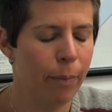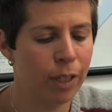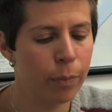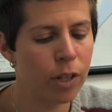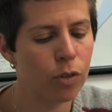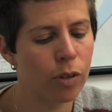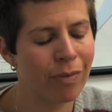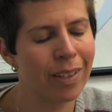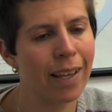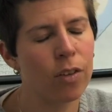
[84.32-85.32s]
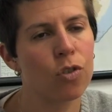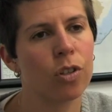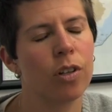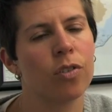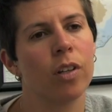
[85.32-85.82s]
Administrative
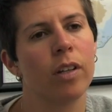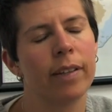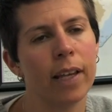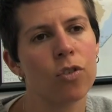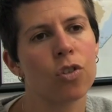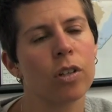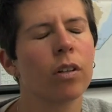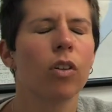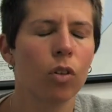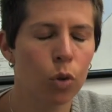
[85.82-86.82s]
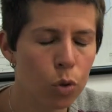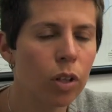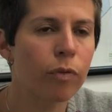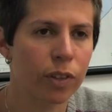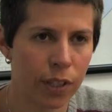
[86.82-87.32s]
detention is the detention,
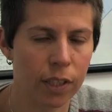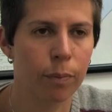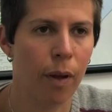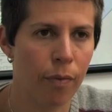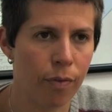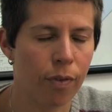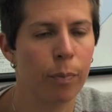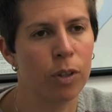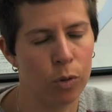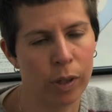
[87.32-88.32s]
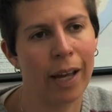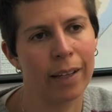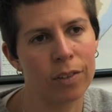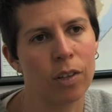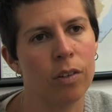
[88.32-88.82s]
usually for 6 months, but you can
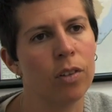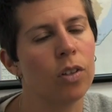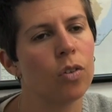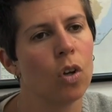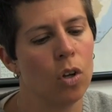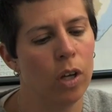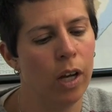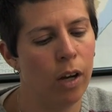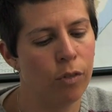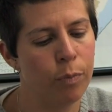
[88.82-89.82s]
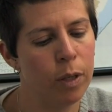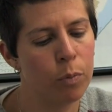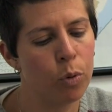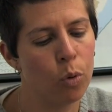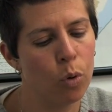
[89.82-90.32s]
extend it, of
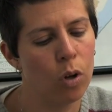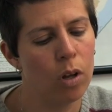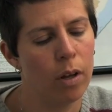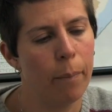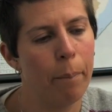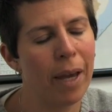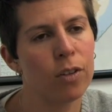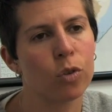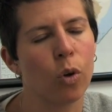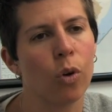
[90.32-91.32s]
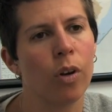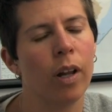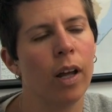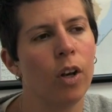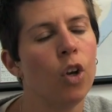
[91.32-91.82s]
people based on
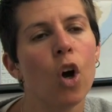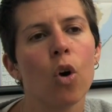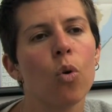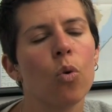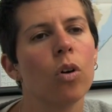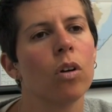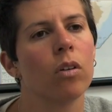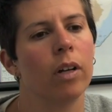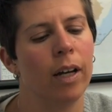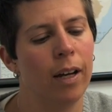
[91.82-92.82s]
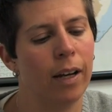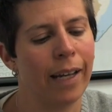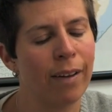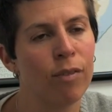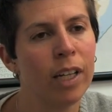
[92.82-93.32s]
no
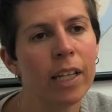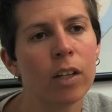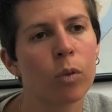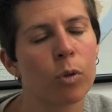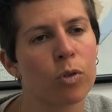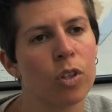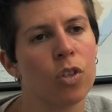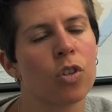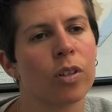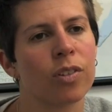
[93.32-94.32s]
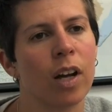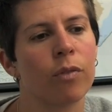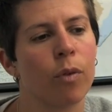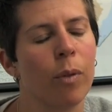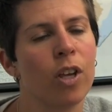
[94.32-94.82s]
kind of legal procedure
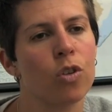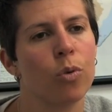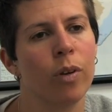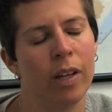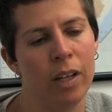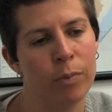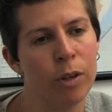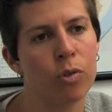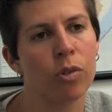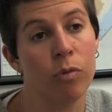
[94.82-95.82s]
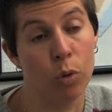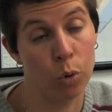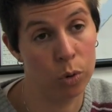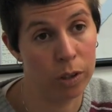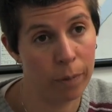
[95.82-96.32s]
aside from issuing an administrative
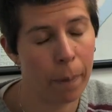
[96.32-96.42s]
order.